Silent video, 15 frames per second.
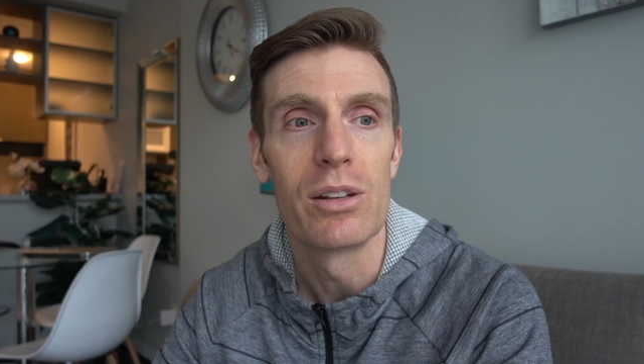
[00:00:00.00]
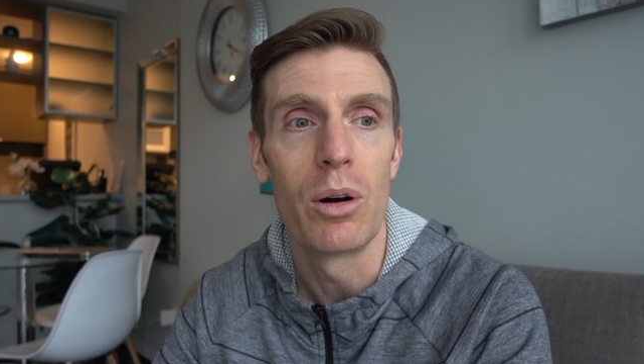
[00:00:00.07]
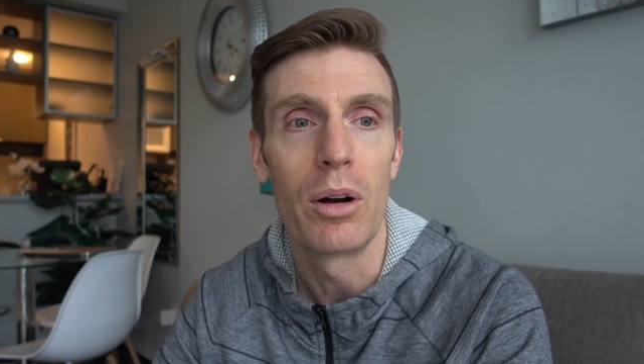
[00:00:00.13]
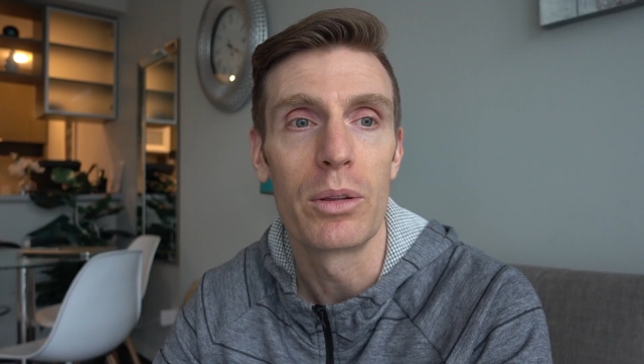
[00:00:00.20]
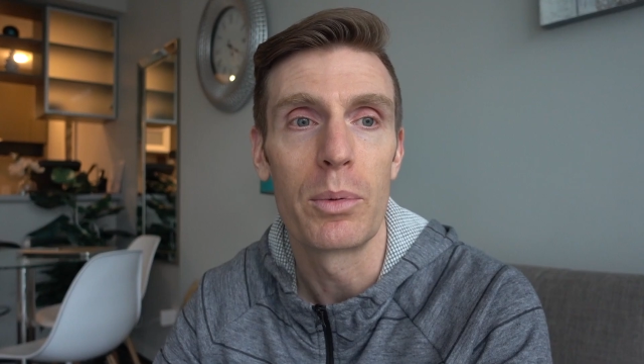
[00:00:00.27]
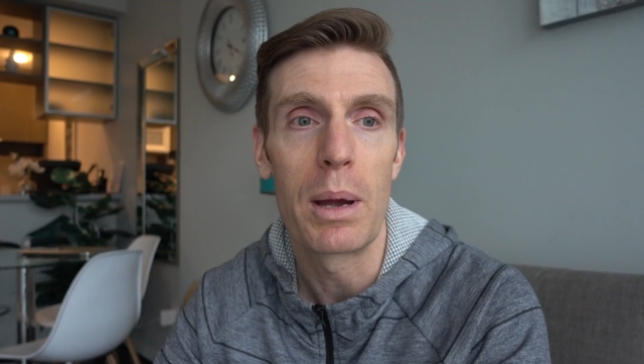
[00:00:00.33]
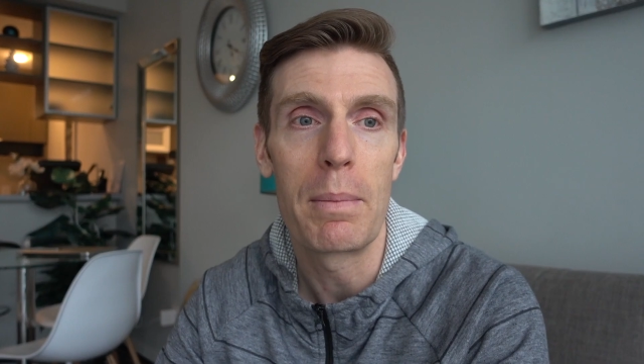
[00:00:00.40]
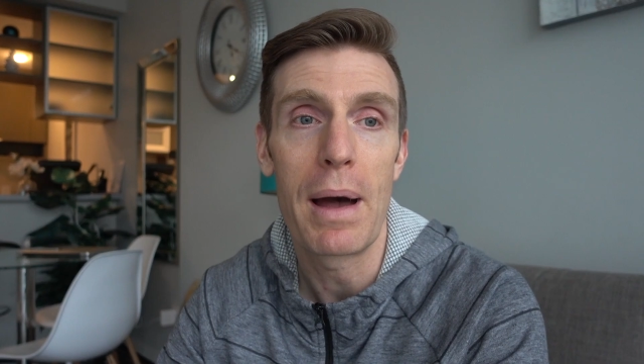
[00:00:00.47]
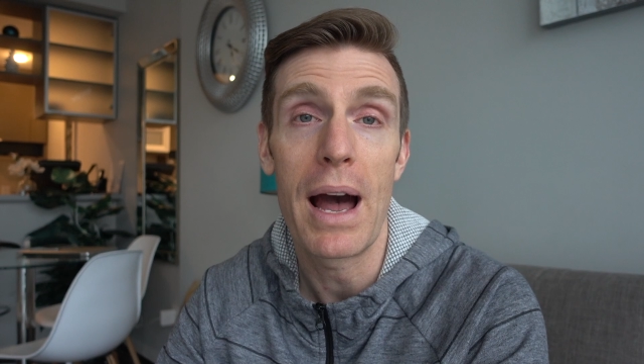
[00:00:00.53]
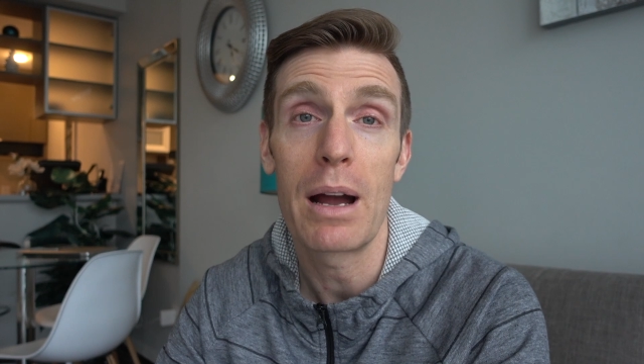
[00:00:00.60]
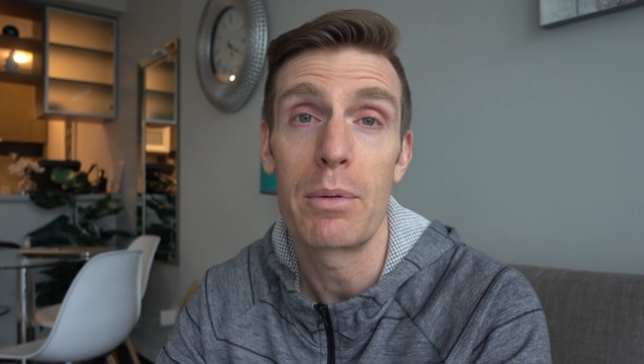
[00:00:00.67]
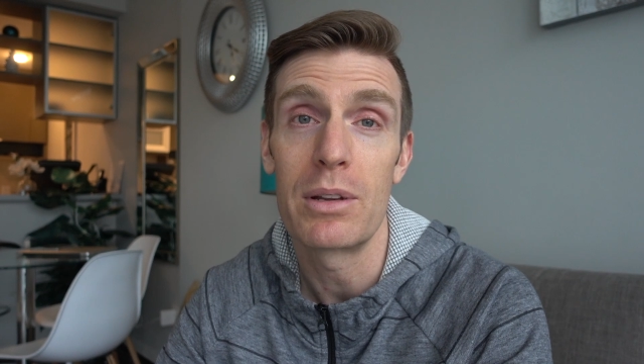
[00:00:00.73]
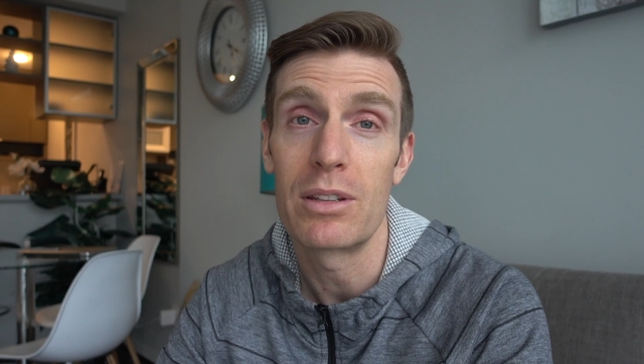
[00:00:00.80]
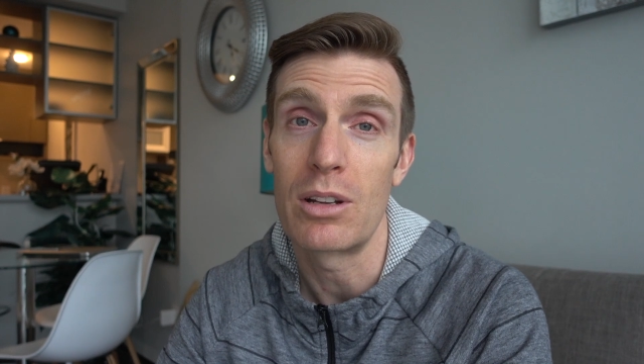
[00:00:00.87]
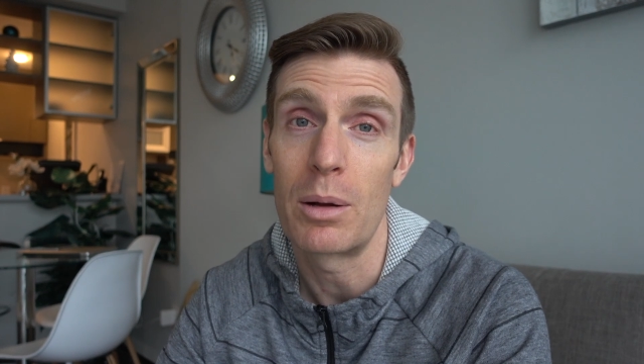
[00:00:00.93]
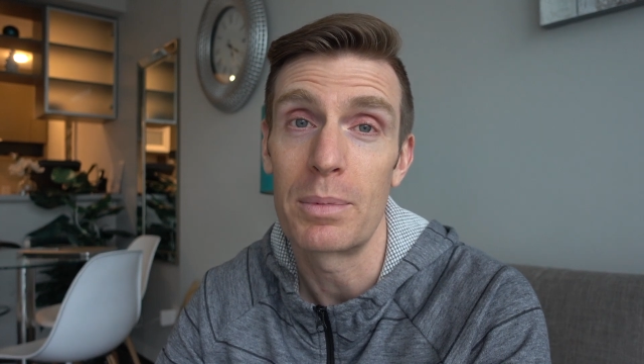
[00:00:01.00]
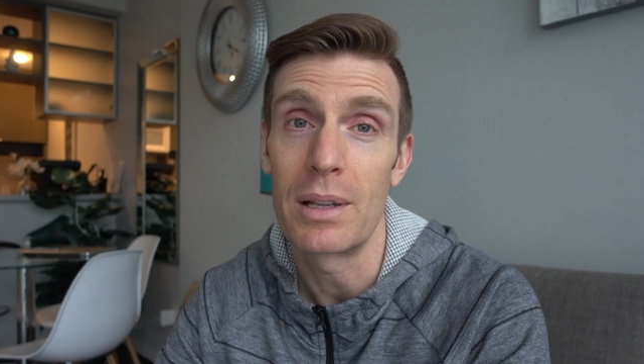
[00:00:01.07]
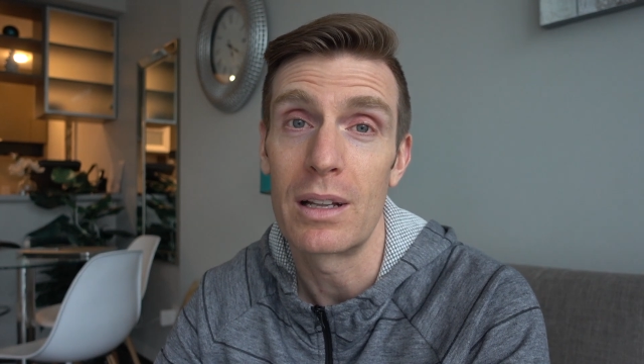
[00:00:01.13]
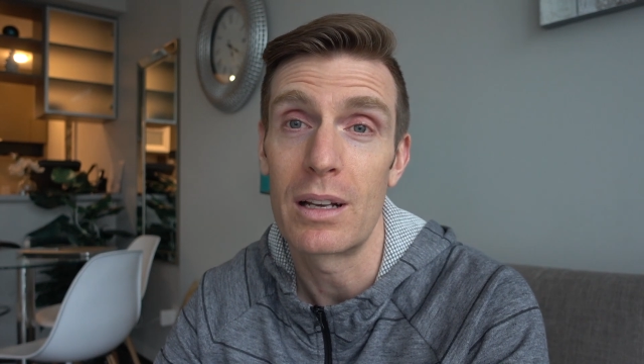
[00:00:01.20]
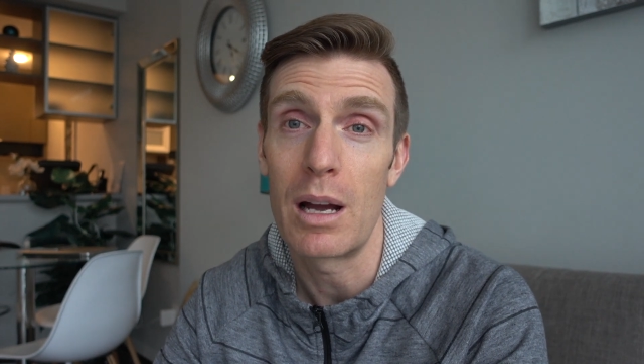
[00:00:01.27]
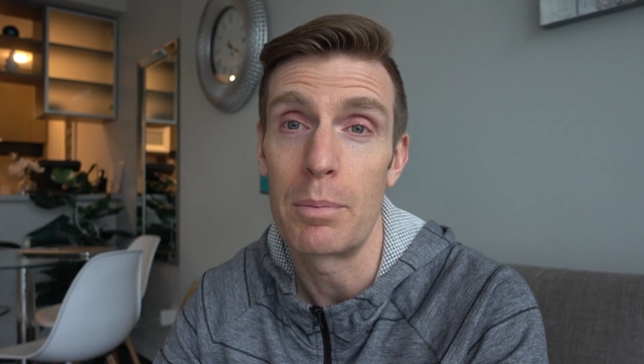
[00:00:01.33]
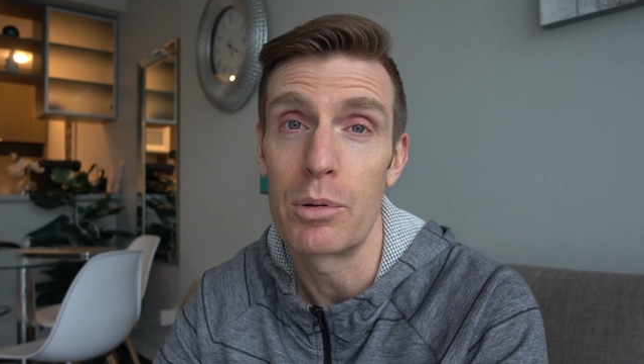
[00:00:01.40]
So on the way back, we stopped
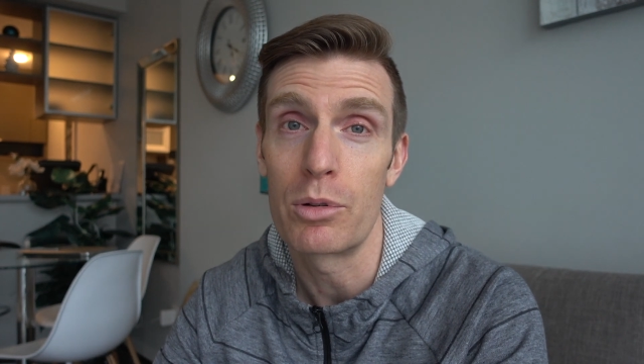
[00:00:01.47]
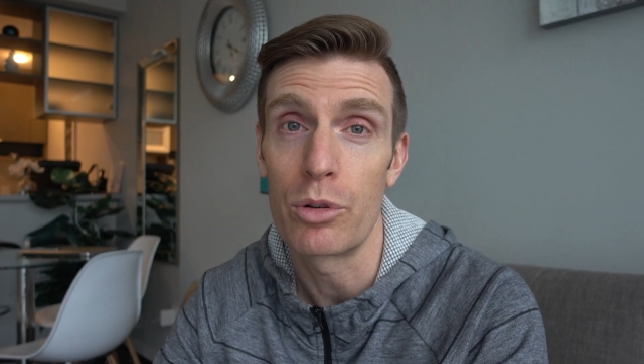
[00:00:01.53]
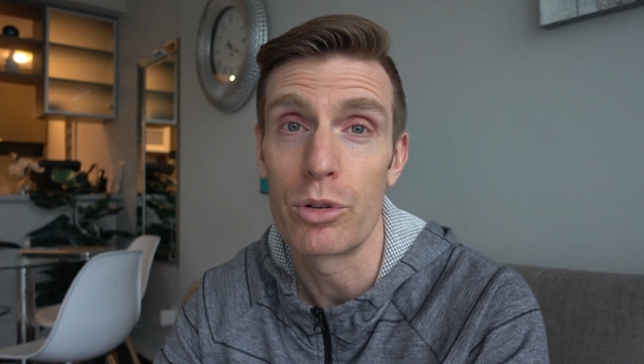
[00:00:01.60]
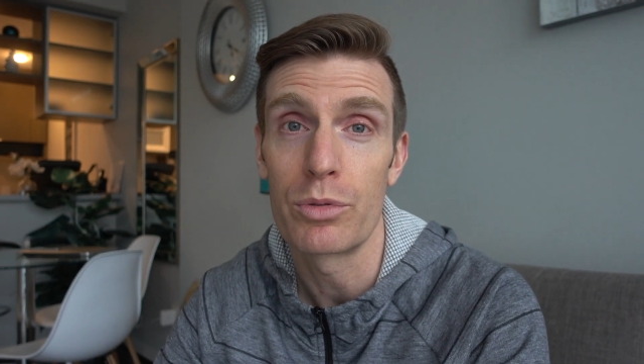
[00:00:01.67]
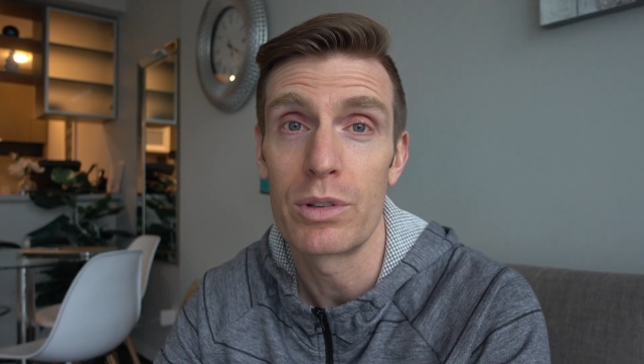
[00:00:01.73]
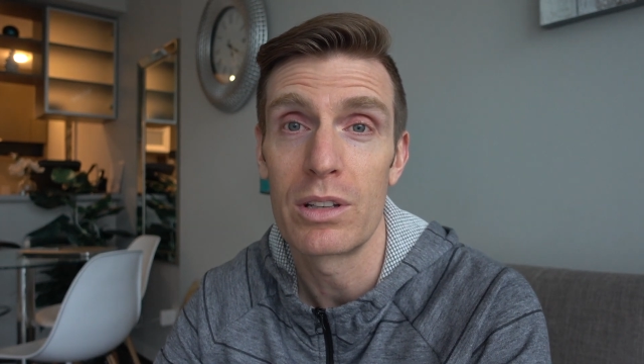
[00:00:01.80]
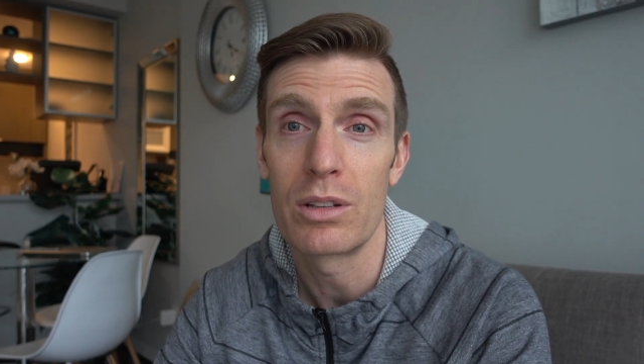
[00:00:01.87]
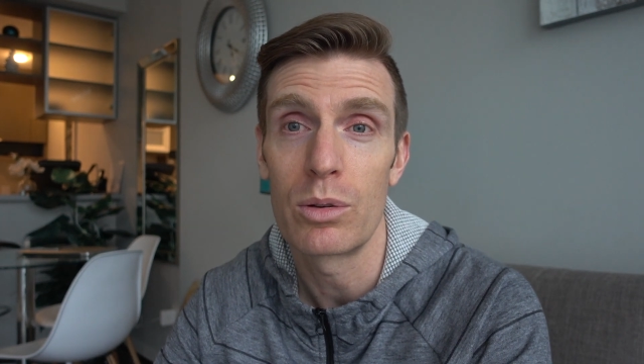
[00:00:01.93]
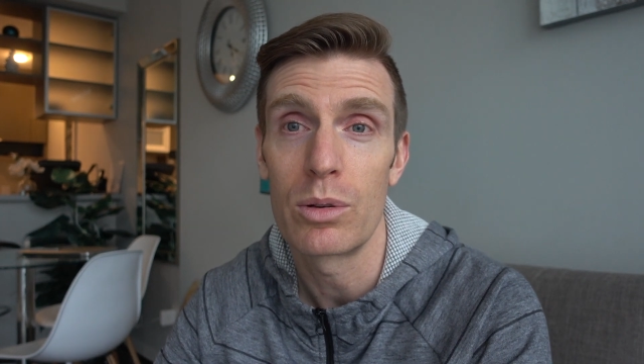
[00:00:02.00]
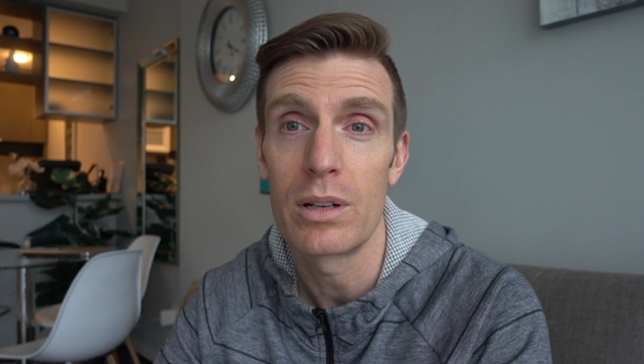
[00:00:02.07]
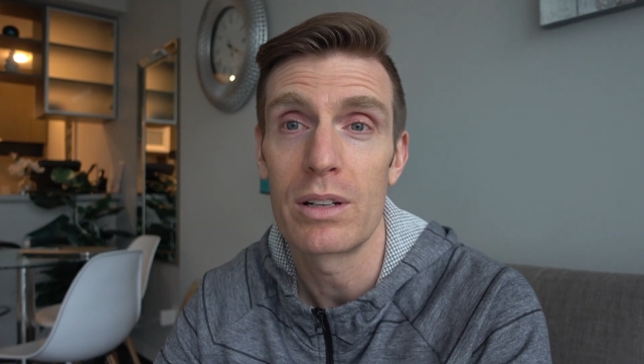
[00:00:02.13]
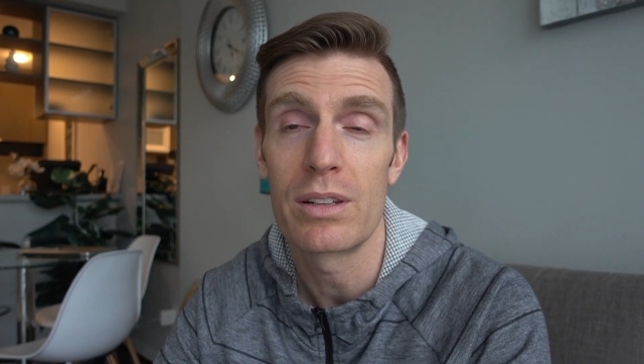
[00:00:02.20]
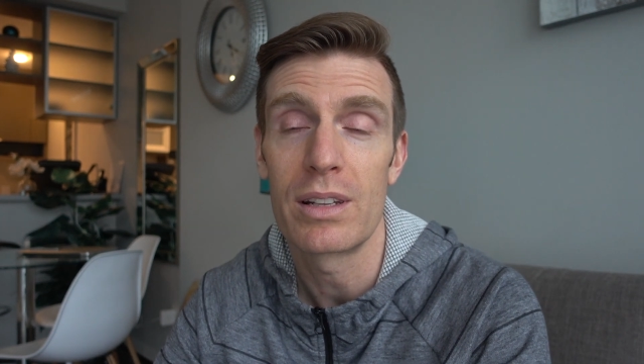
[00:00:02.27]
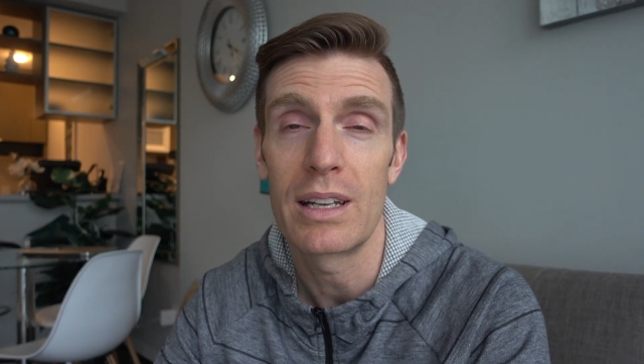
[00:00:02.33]
at a couple grocery stores